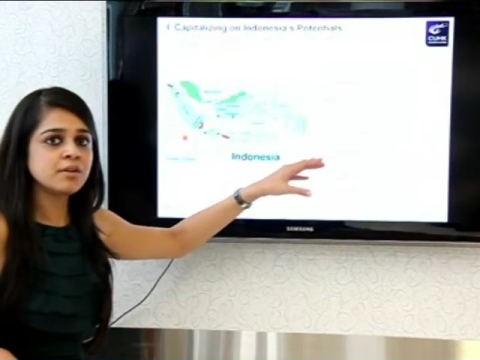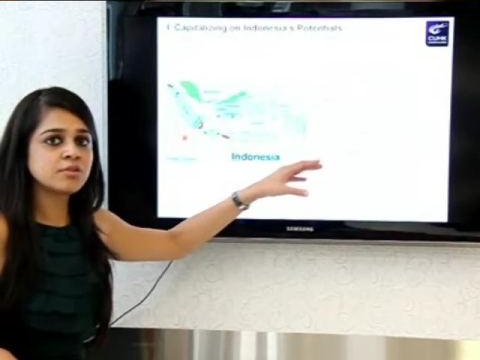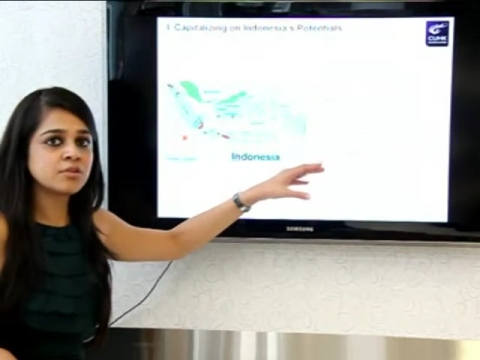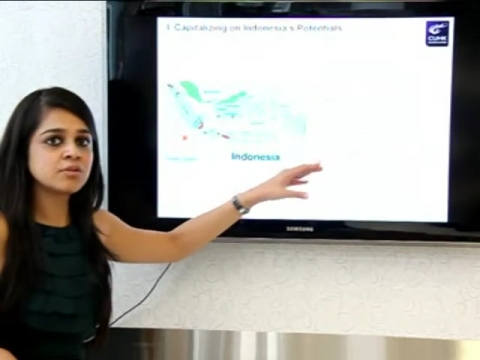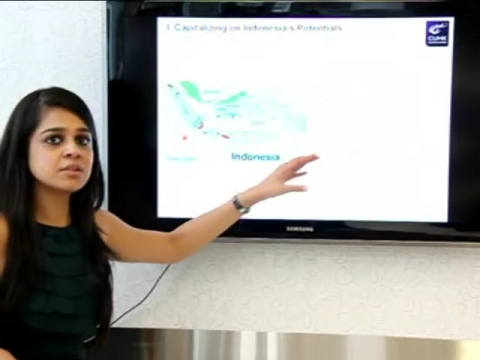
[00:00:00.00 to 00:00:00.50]

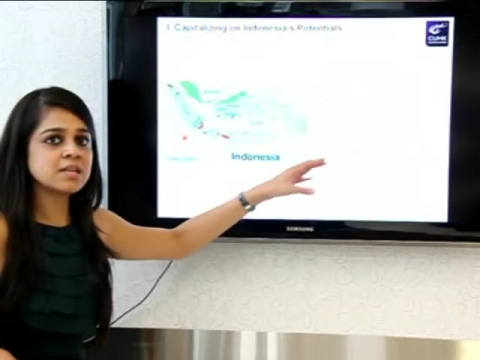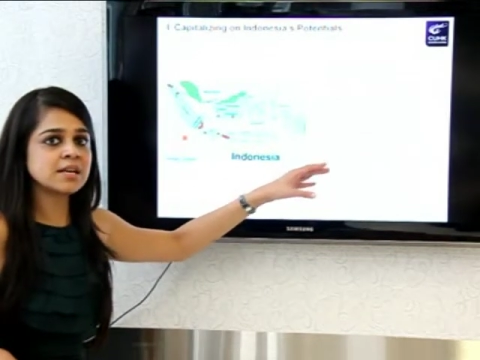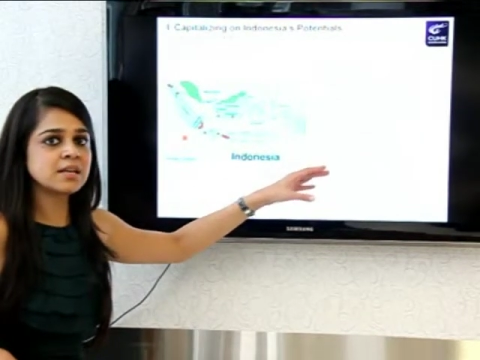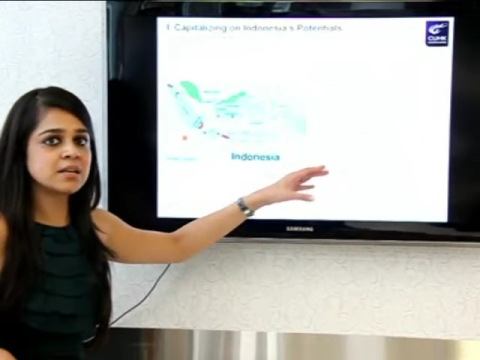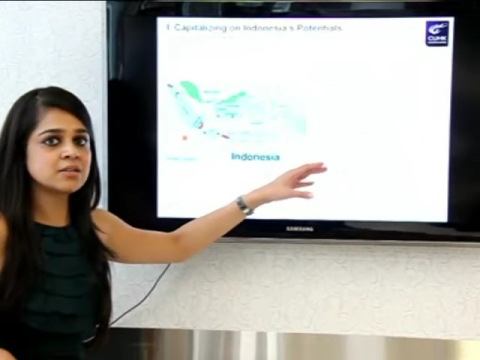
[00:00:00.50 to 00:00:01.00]
through the
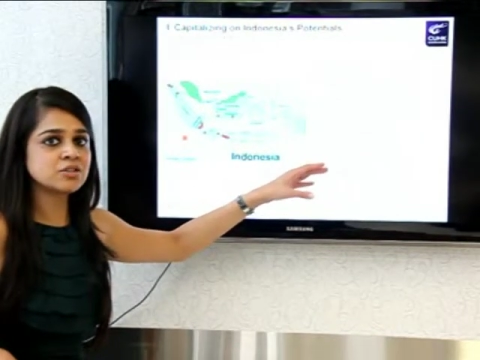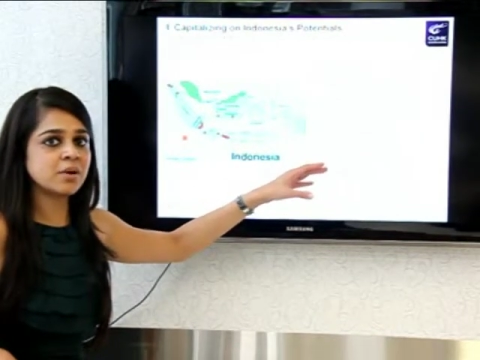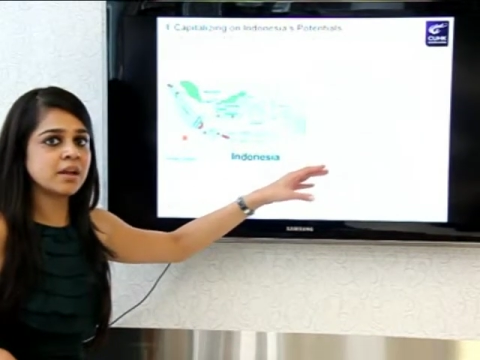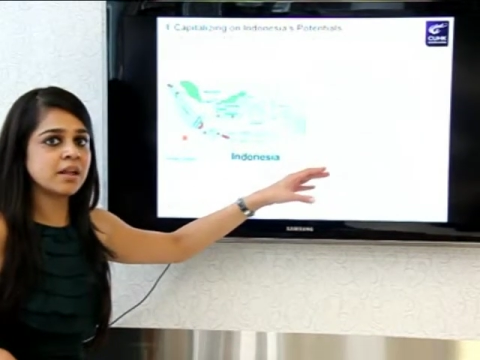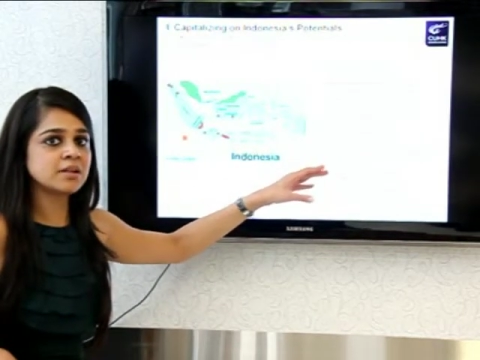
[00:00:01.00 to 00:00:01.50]
technical
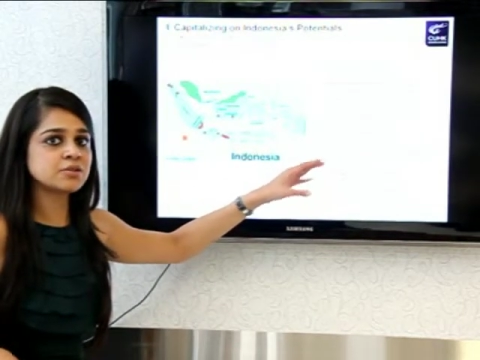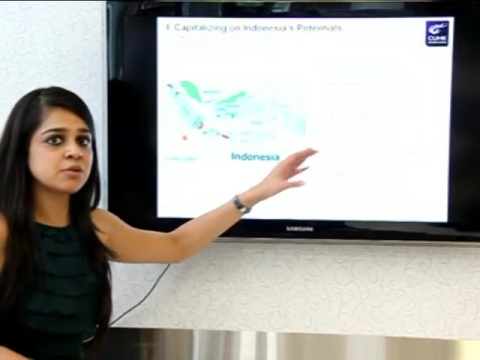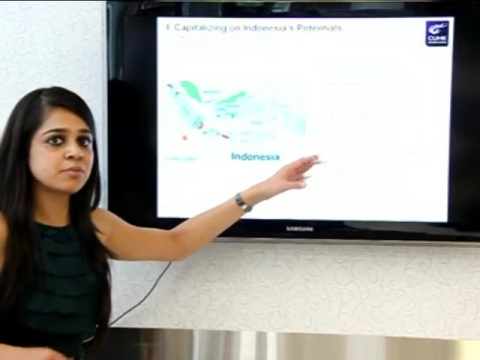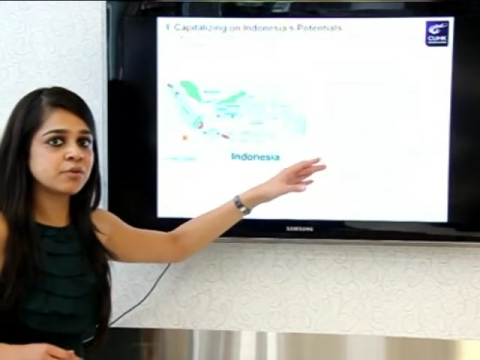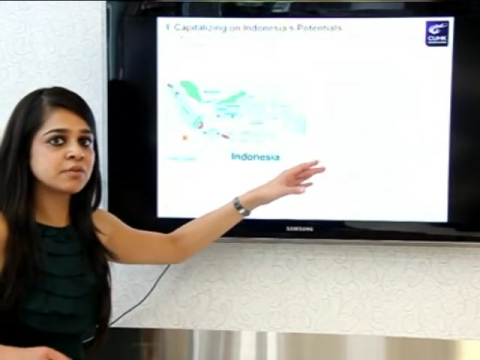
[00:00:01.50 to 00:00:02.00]
training
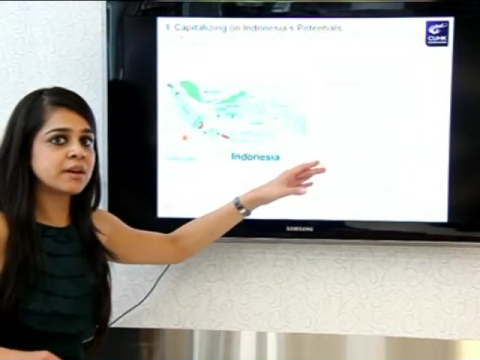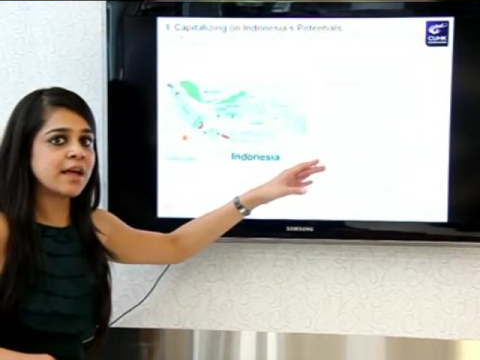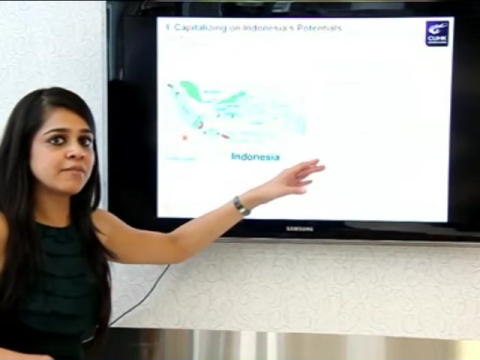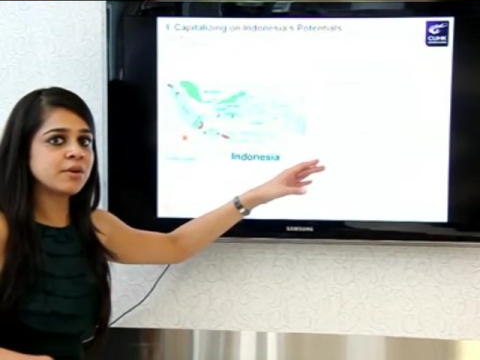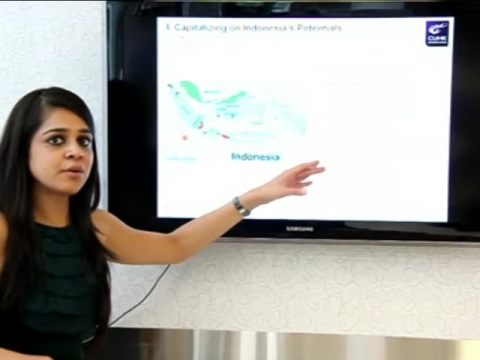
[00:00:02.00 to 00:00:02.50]
to improve the
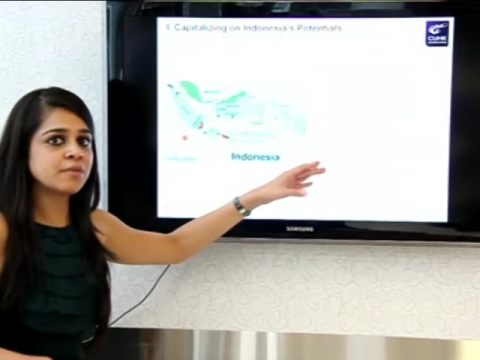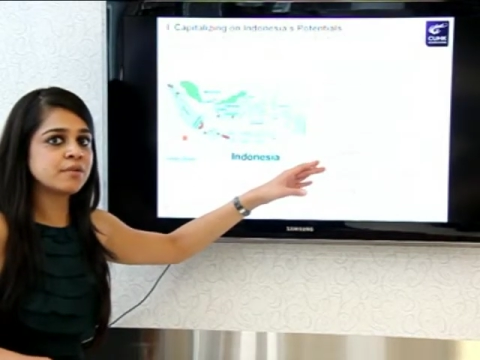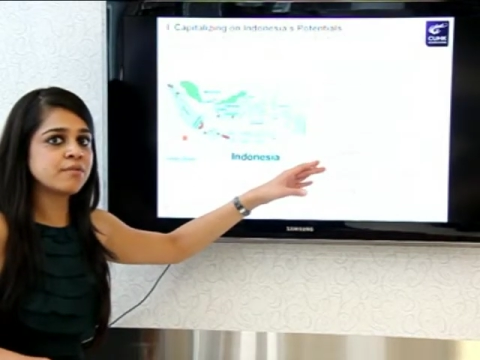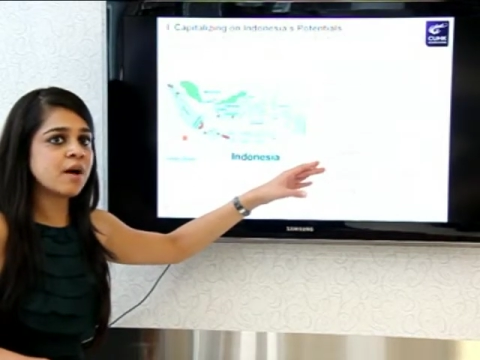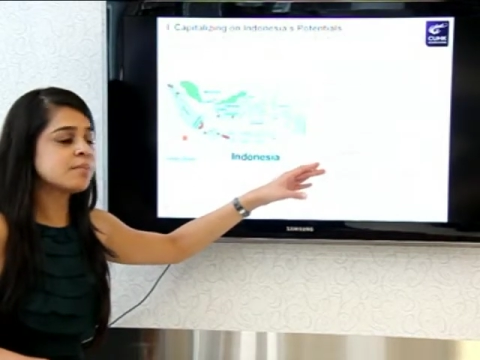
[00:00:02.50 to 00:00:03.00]
livelihood of
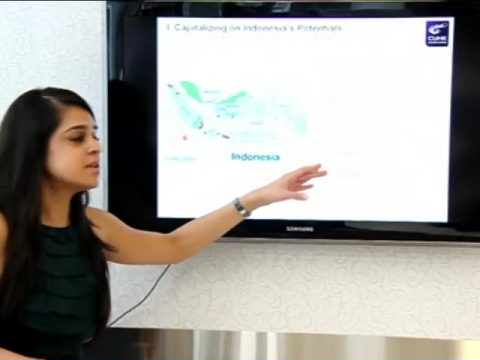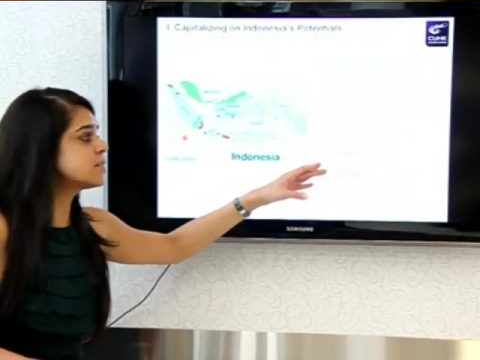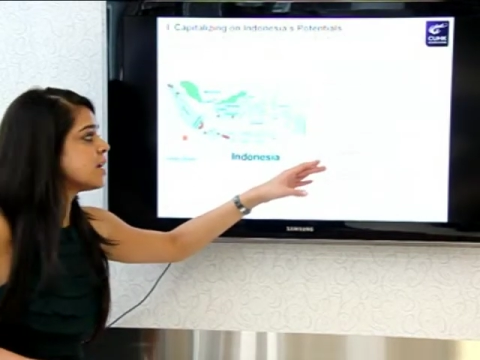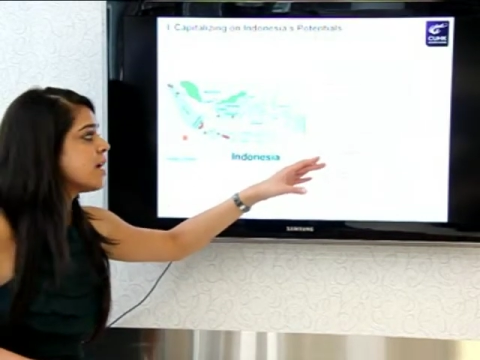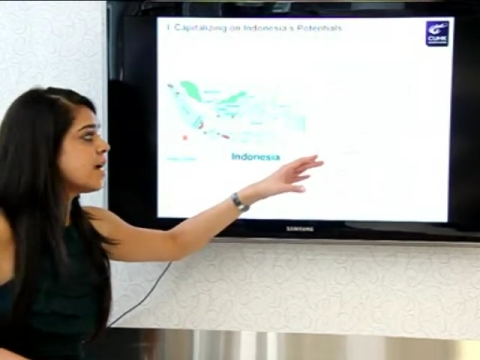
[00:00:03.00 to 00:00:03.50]
the
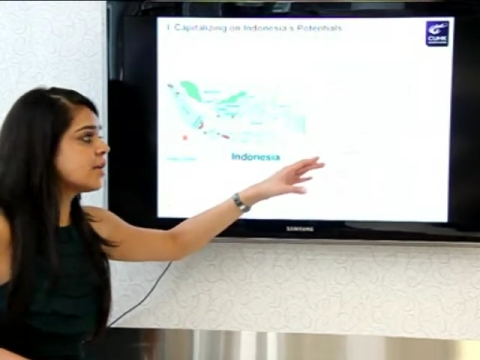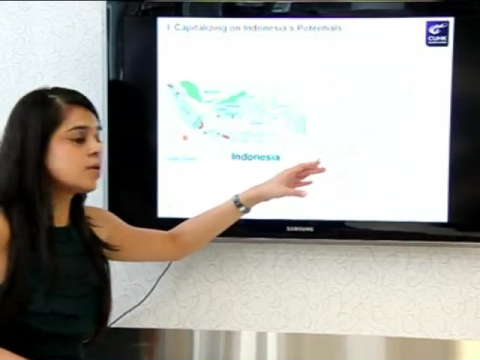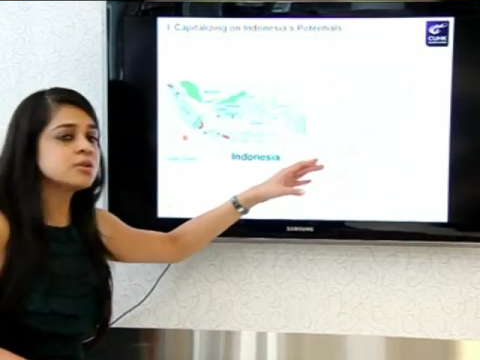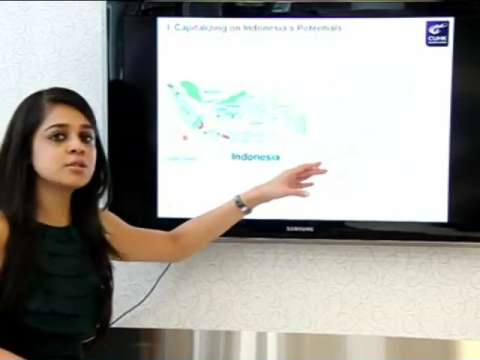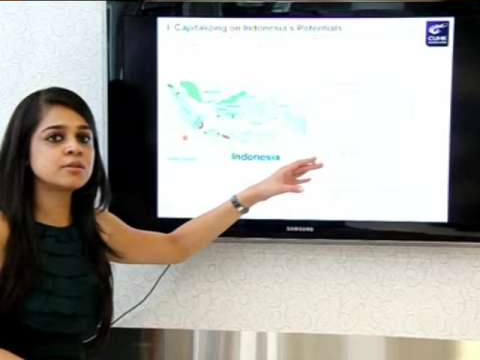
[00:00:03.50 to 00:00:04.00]
farmers and
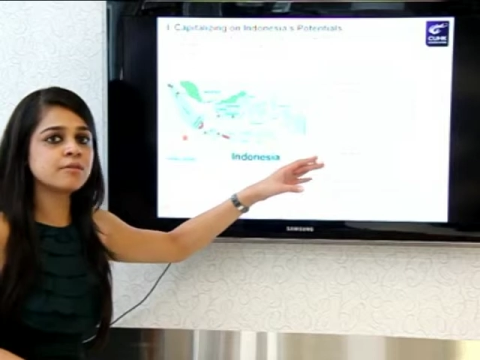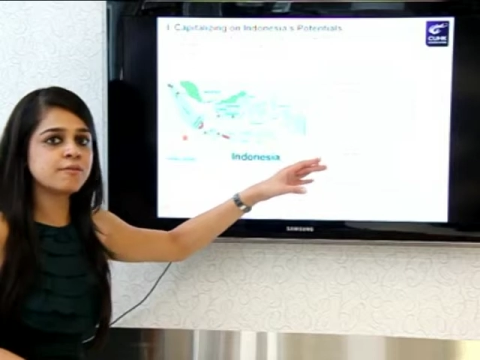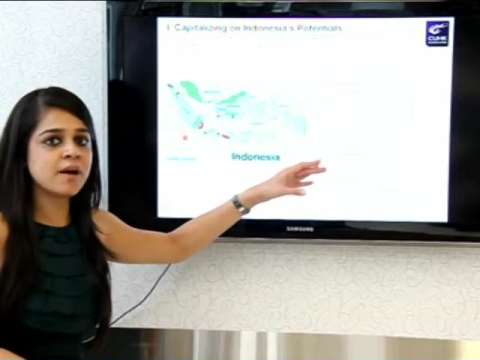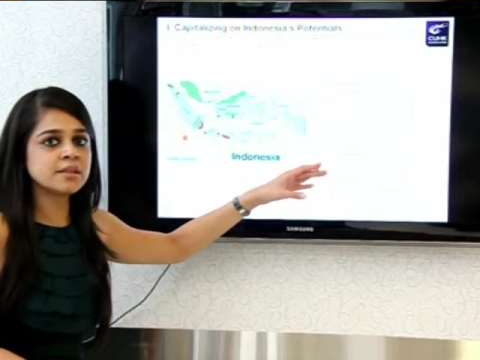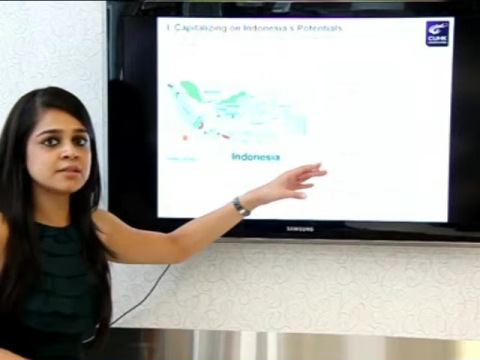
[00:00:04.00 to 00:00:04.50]
also the
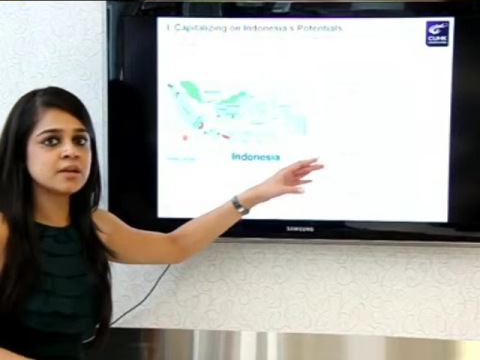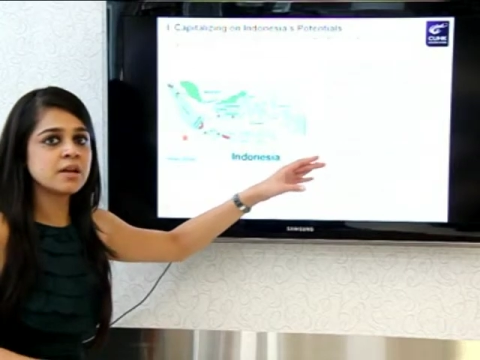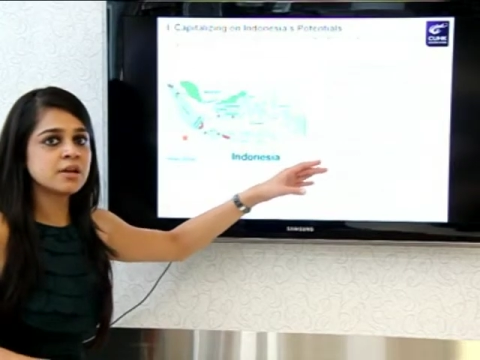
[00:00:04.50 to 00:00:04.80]
funds